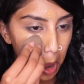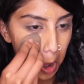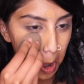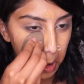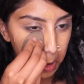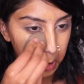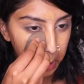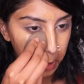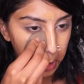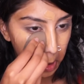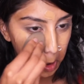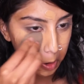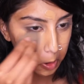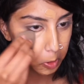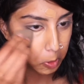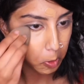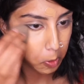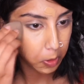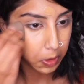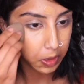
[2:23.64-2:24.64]
And
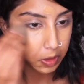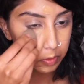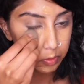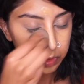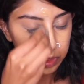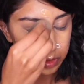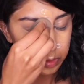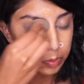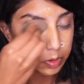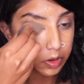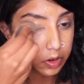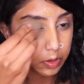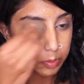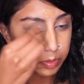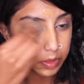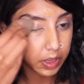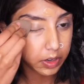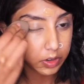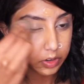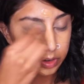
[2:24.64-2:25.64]
again, going in with the beauty
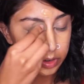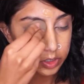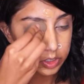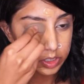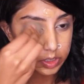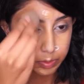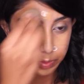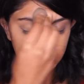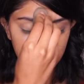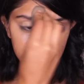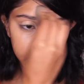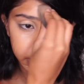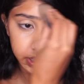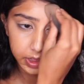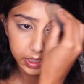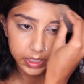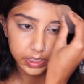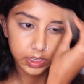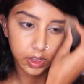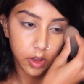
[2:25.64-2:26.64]
blender, just
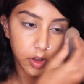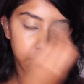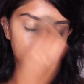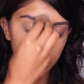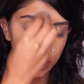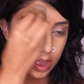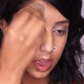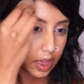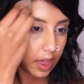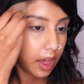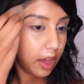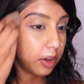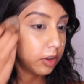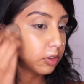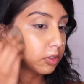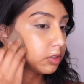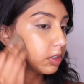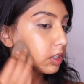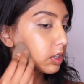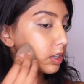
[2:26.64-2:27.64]
blending this all
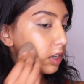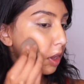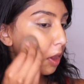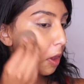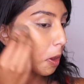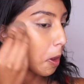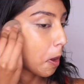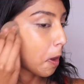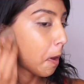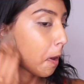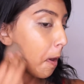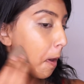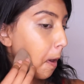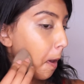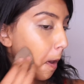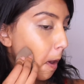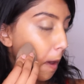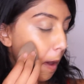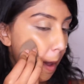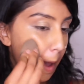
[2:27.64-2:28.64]
out.
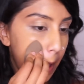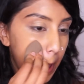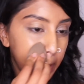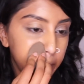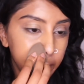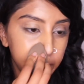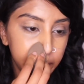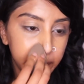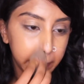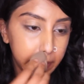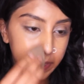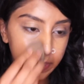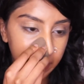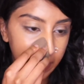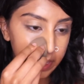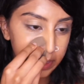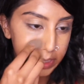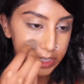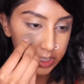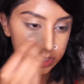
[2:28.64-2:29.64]
I really
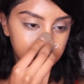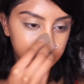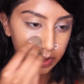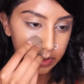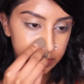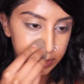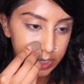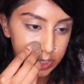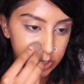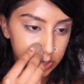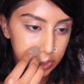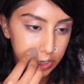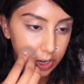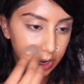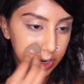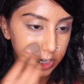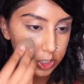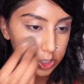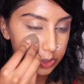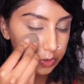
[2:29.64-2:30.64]
like this foundation.
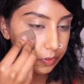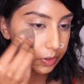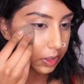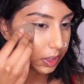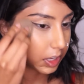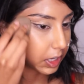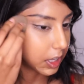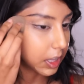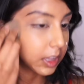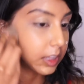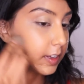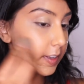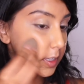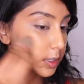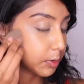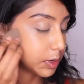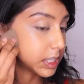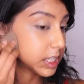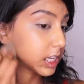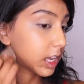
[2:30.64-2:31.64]
I just feel like it leaves
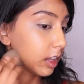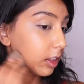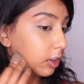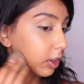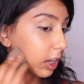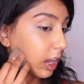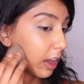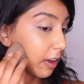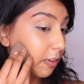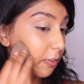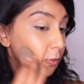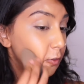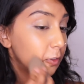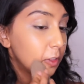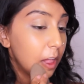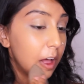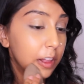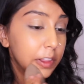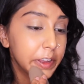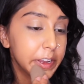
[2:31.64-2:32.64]
my skin looking
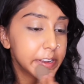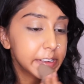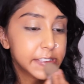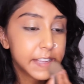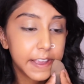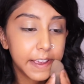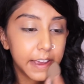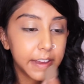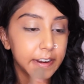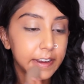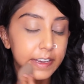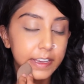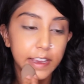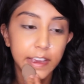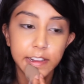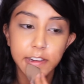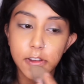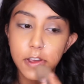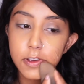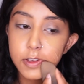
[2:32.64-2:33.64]
flawless, and
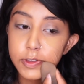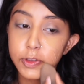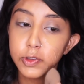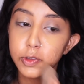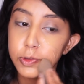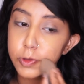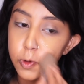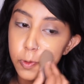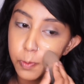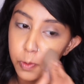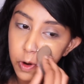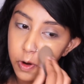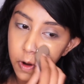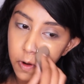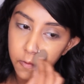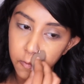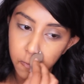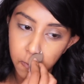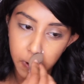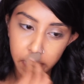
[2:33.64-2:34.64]
again, super
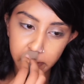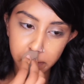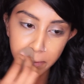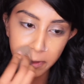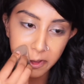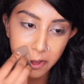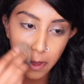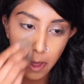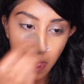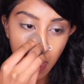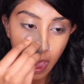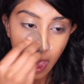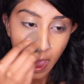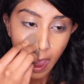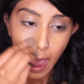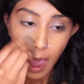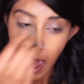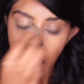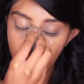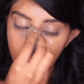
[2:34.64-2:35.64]
affordable.
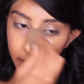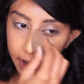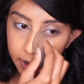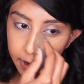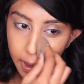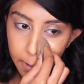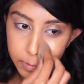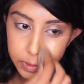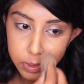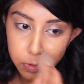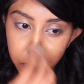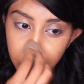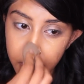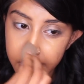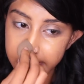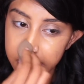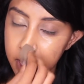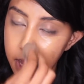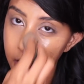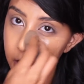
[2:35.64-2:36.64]
And I'm
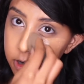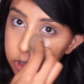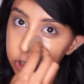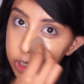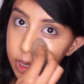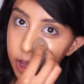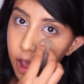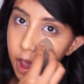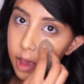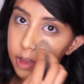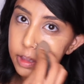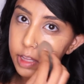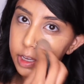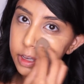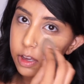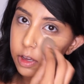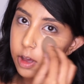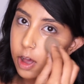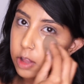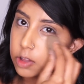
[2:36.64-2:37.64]
surprised they actually had
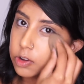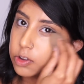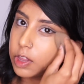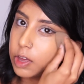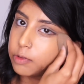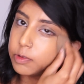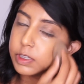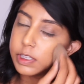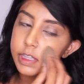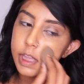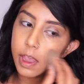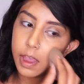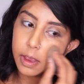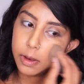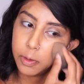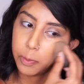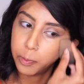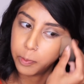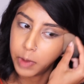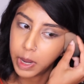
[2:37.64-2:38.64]
like a color that was
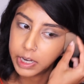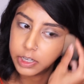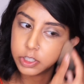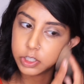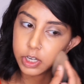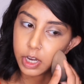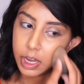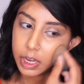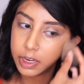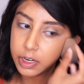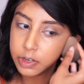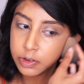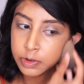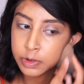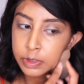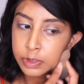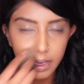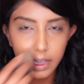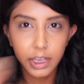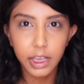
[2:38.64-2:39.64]
in my shade.
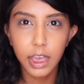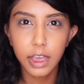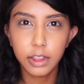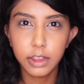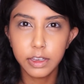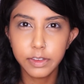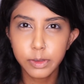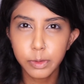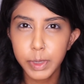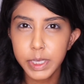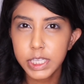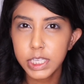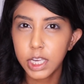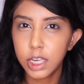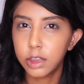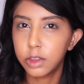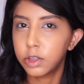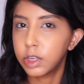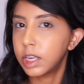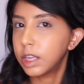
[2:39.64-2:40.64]
It leaves my
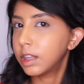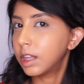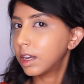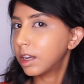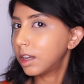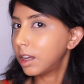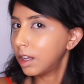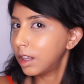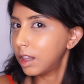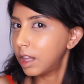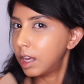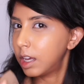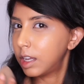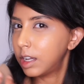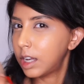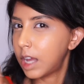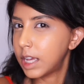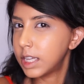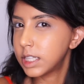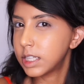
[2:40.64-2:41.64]
skin looking like
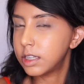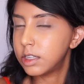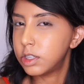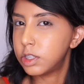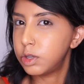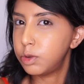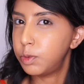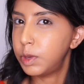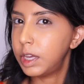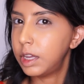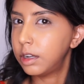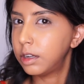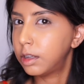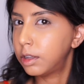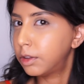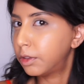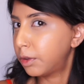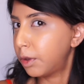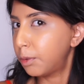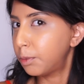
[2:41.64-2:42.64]
nice and dewy and
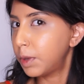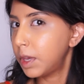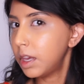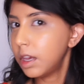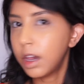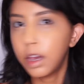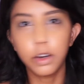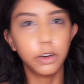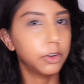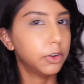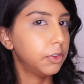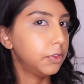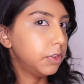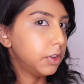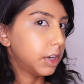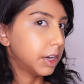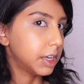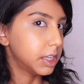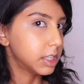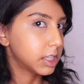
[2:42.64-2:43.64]
glowy. I don't know if
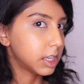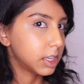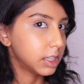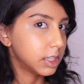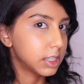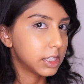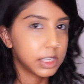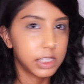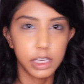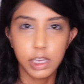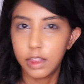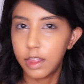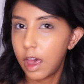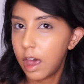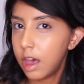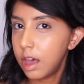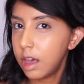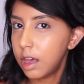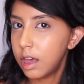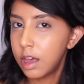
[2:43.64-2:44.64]
you guys can see
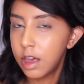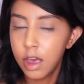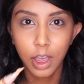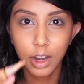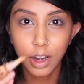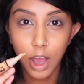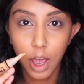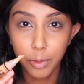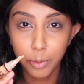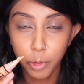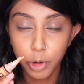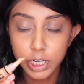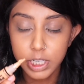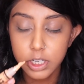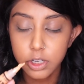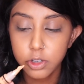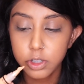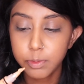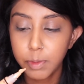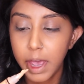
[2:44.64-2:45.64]
that. Now I'm going
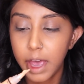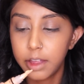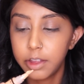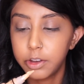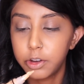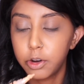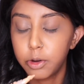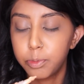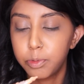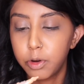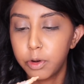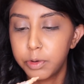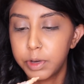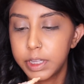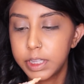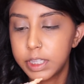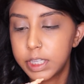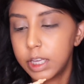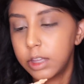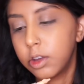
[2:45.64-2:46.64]
to use my LA Girl Pro
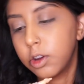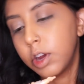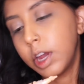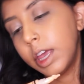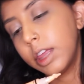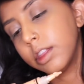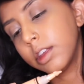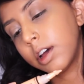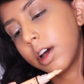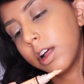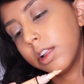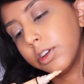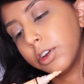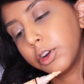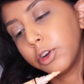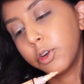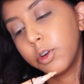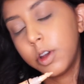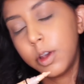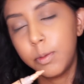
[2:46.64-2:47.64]
Concealer in the color
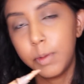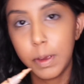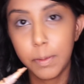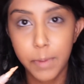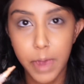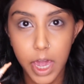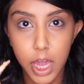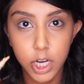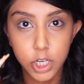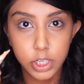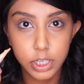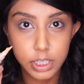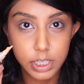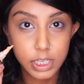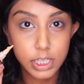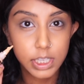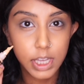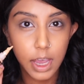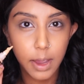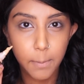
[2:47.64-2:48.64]
Creamy Beige.
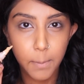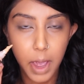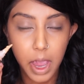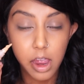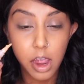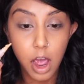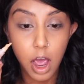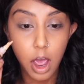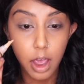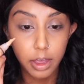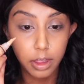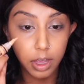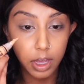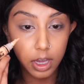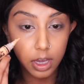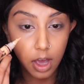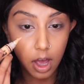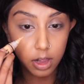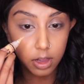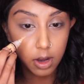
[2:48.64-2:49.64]
This is like my
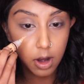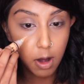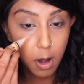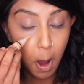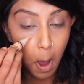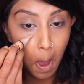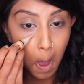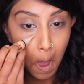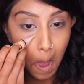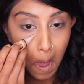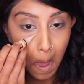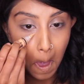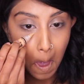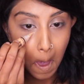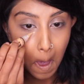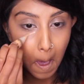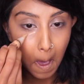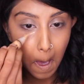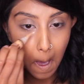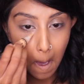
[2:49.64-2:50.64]
highlight color.
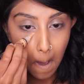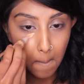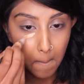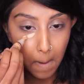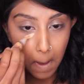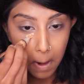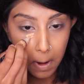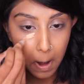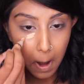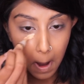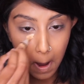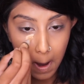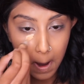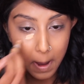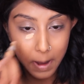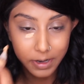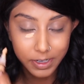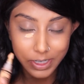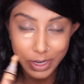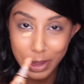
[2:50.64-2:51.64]
And
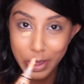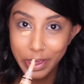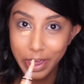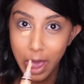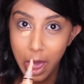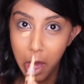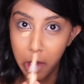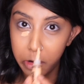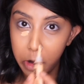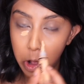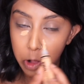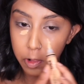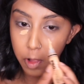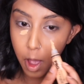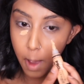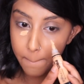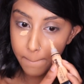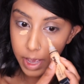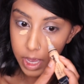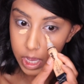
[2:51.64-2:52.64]
I took out a
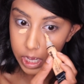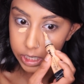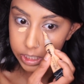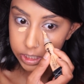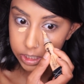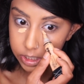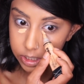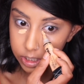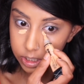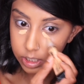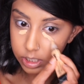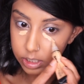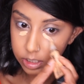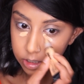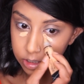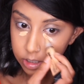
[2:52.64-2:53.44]
lot by accident.